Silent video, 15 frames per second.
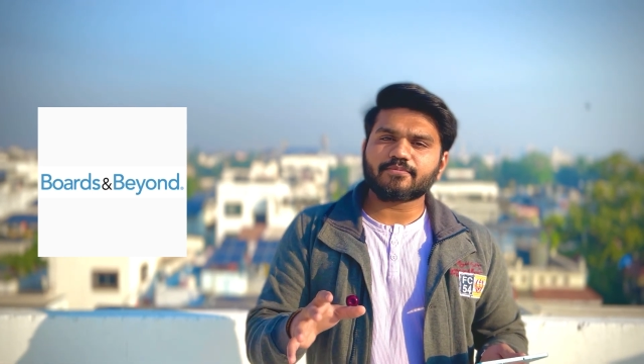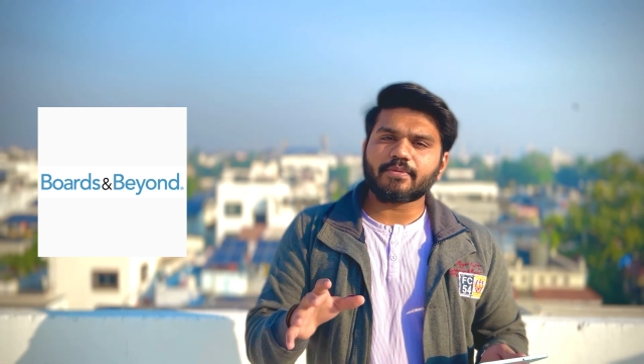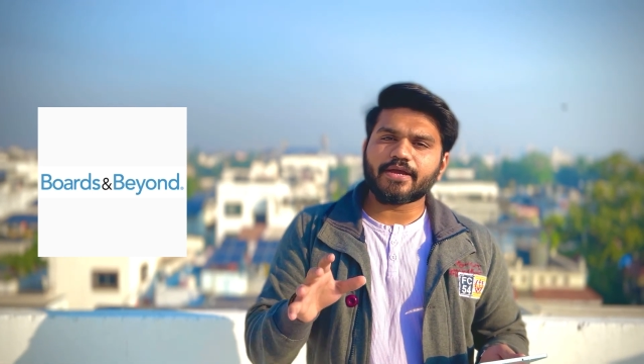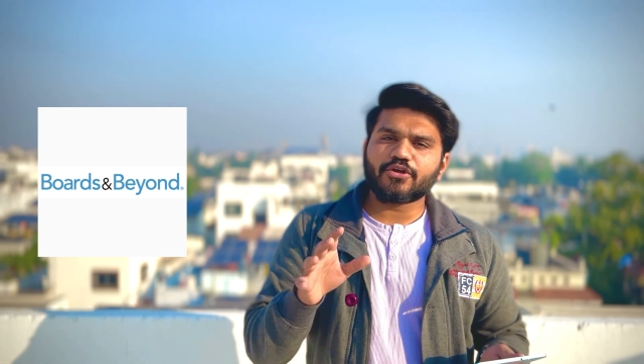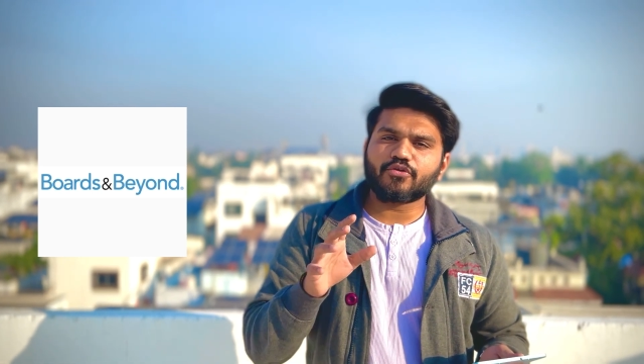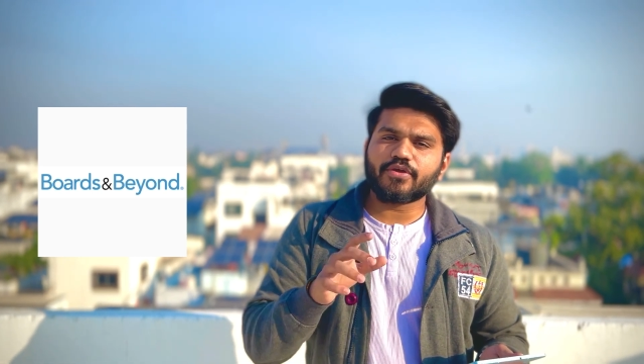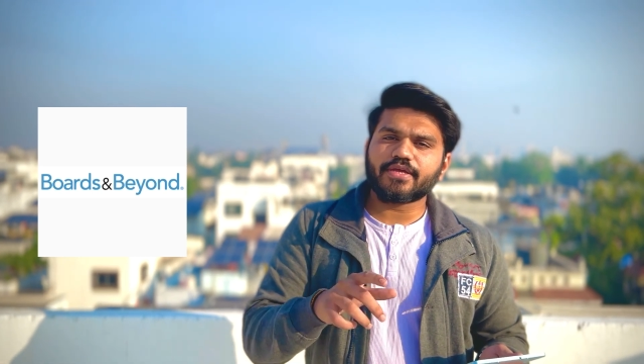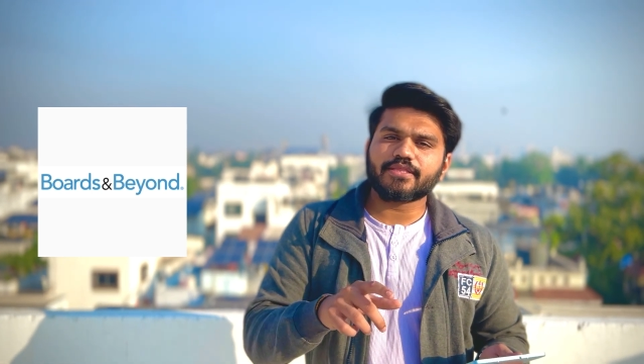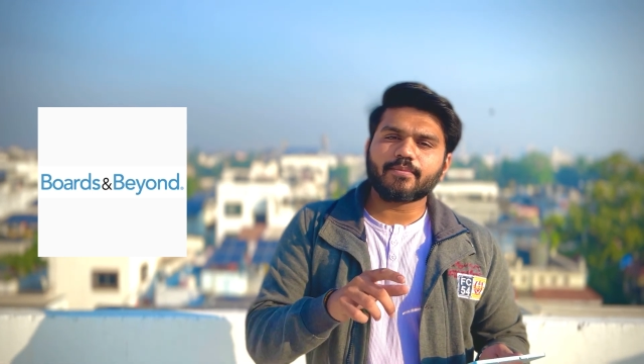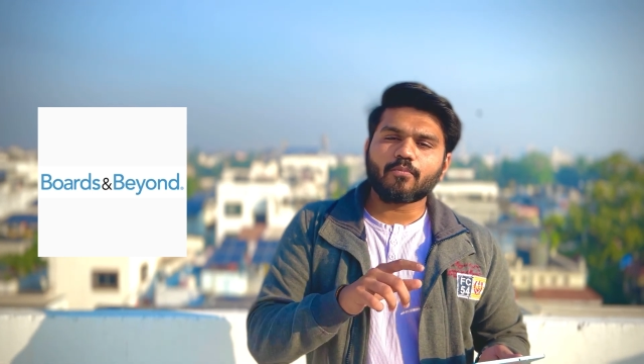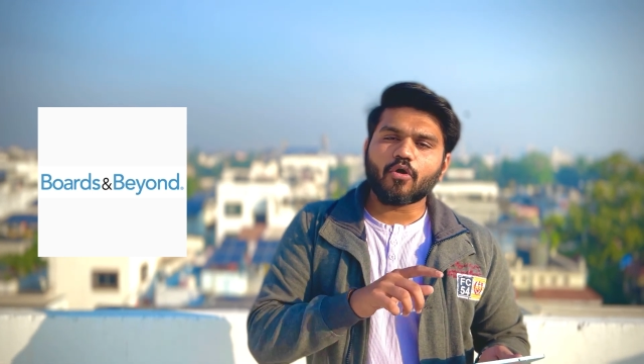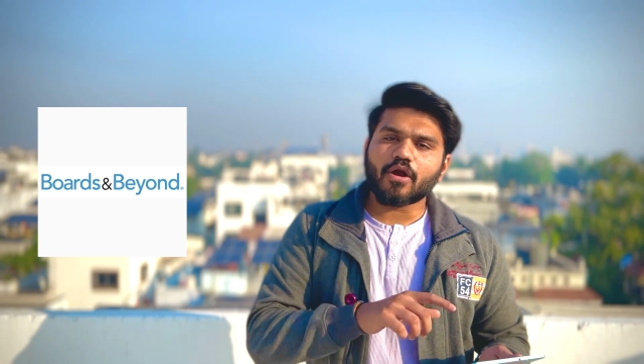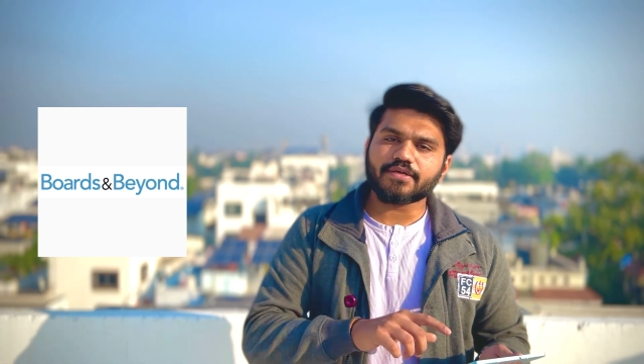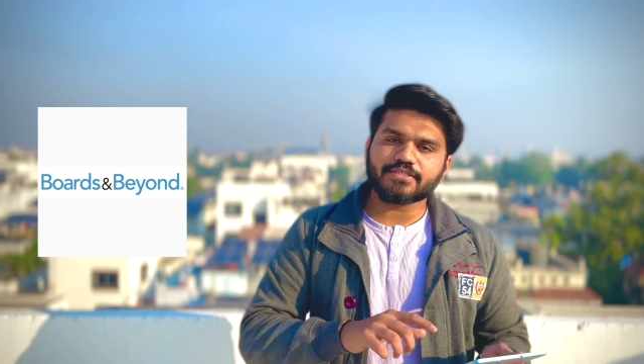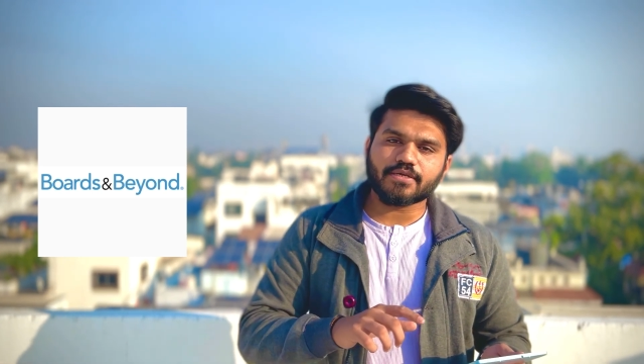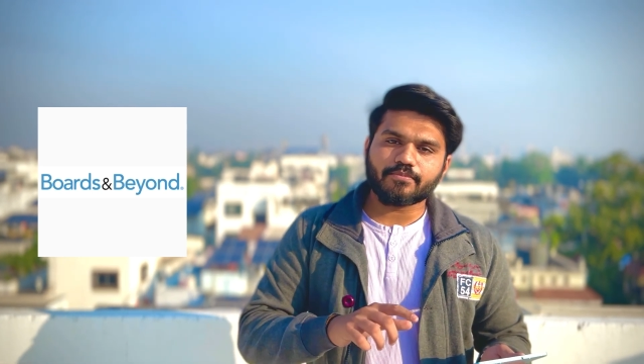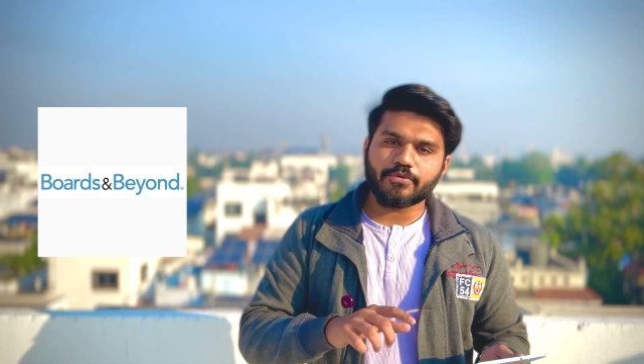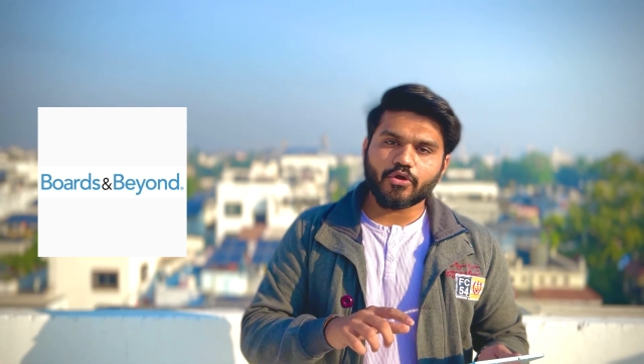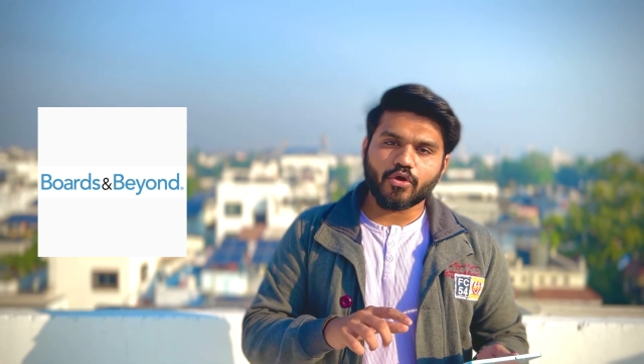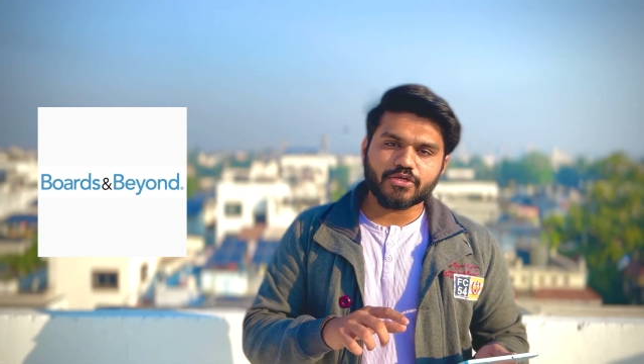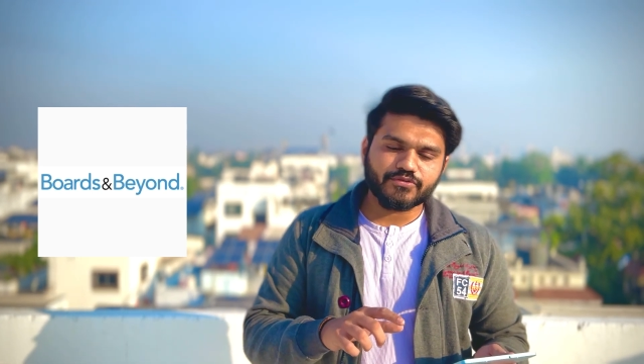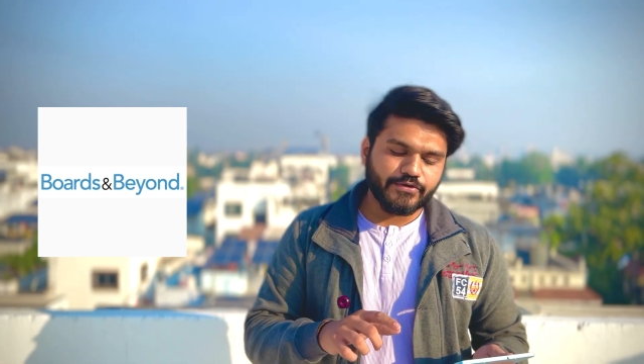by doing the Boards and
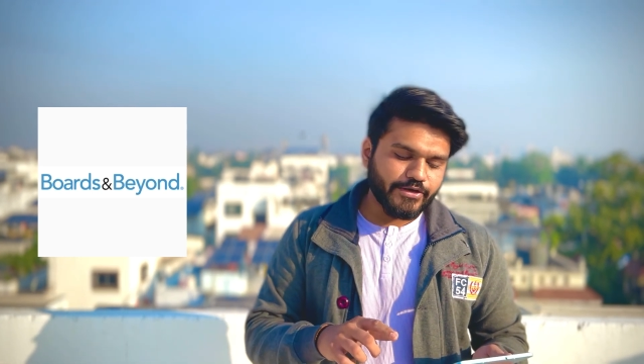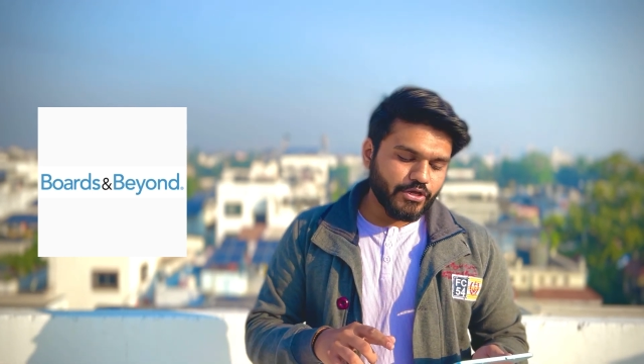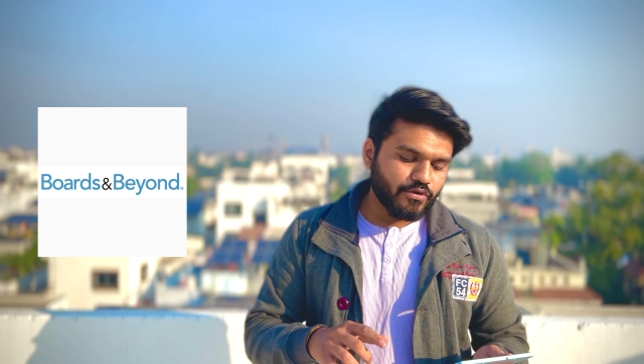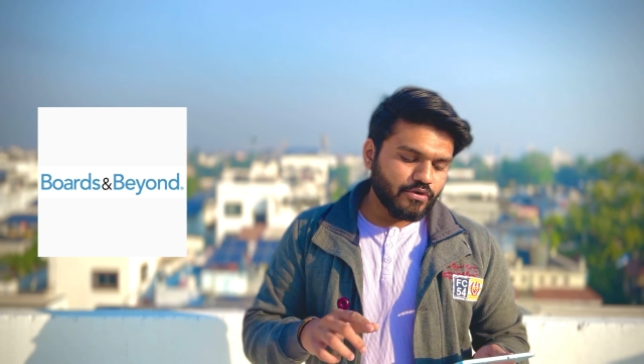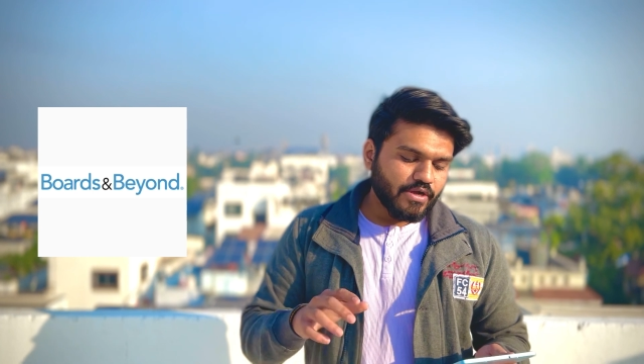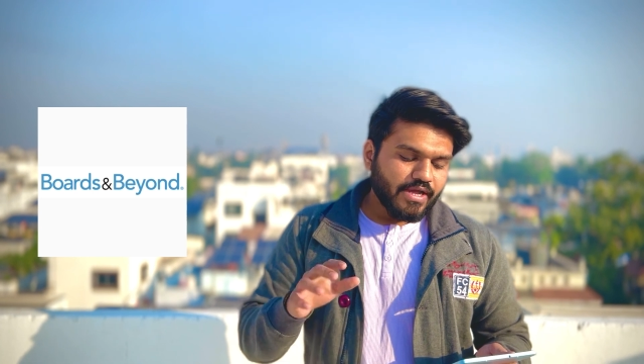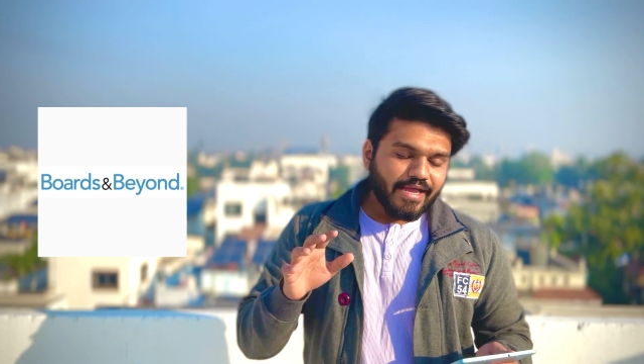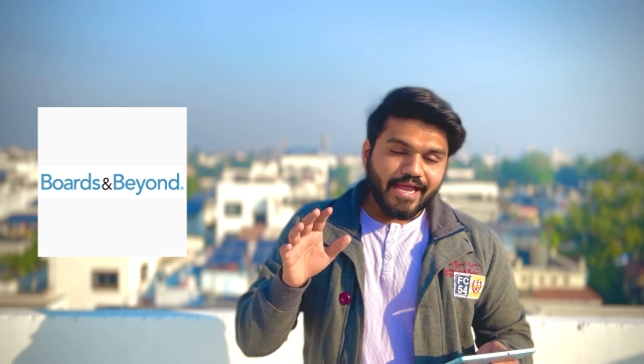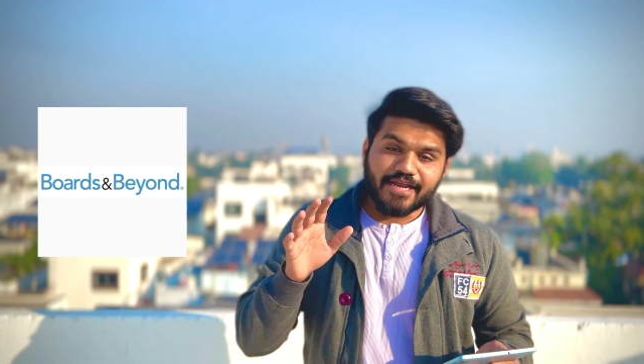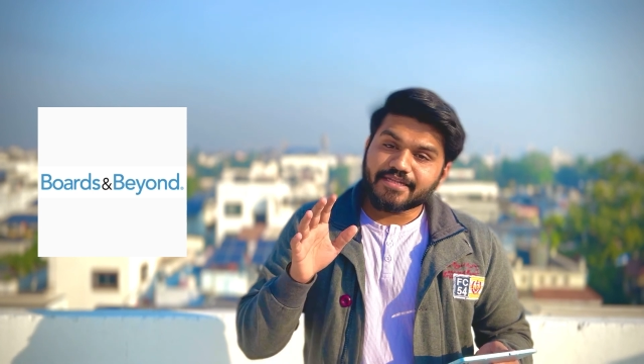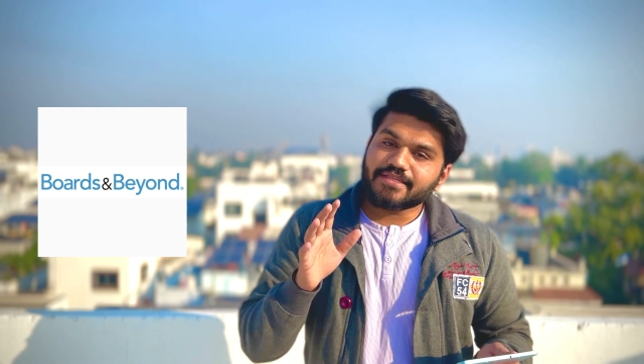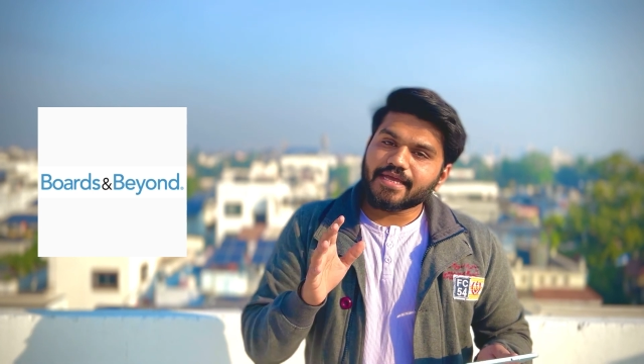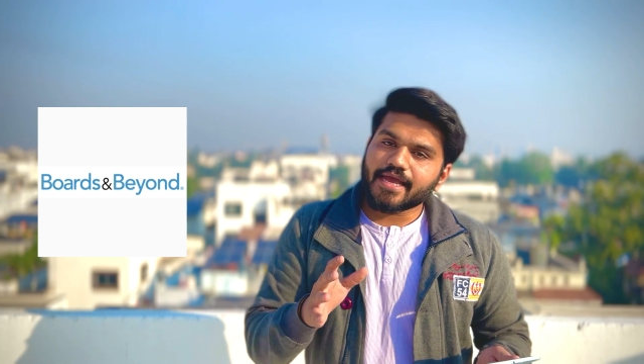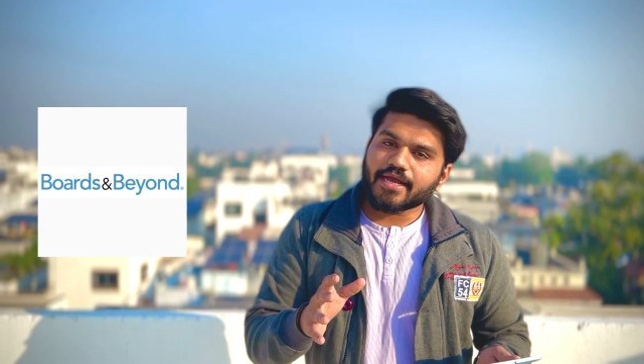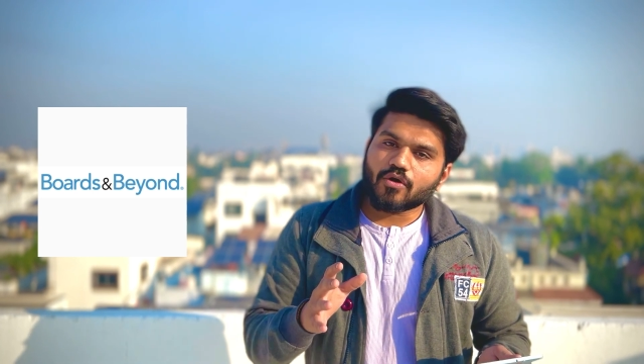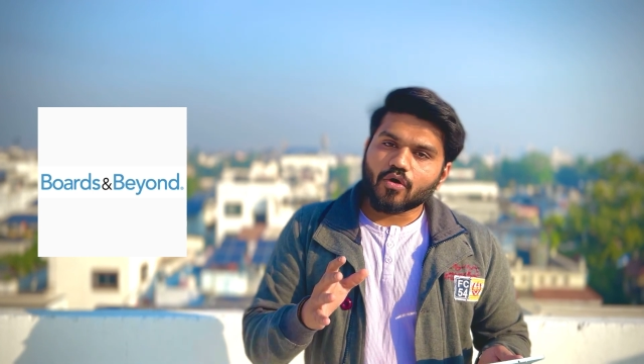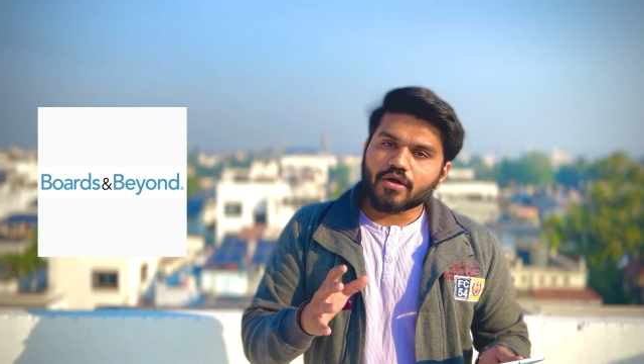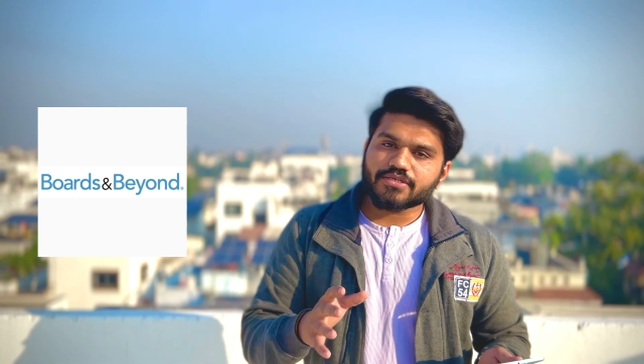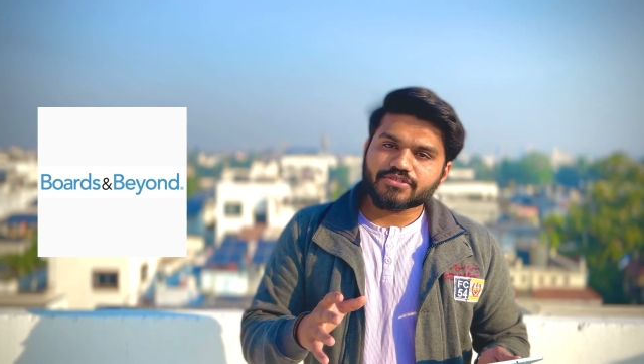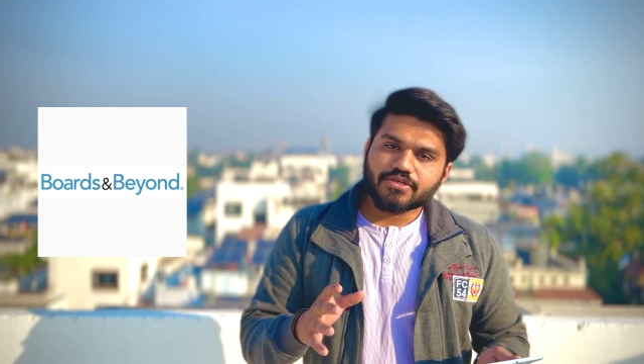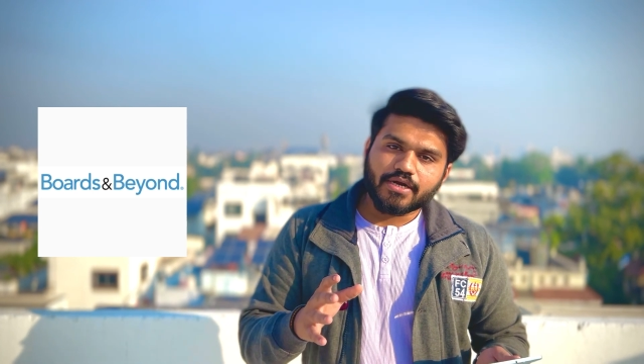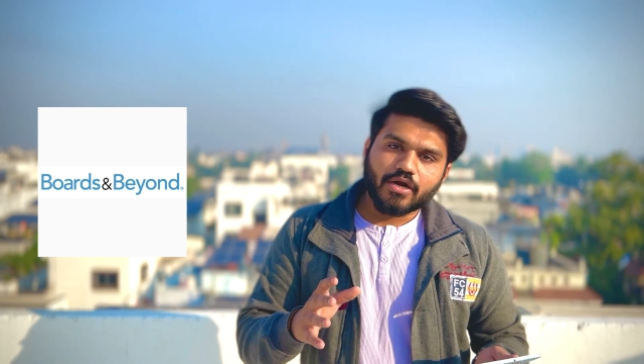Beyonds video, and they
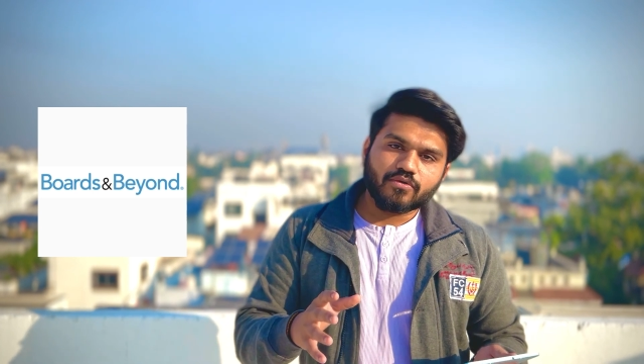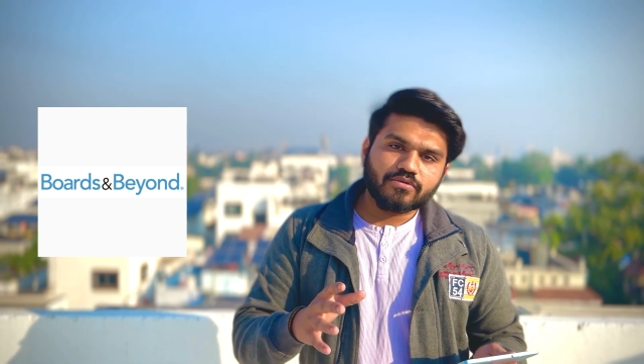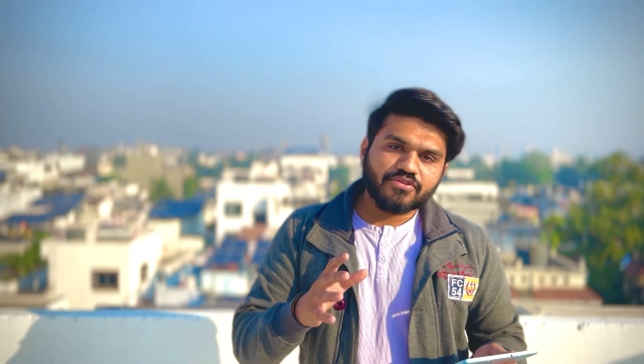cost around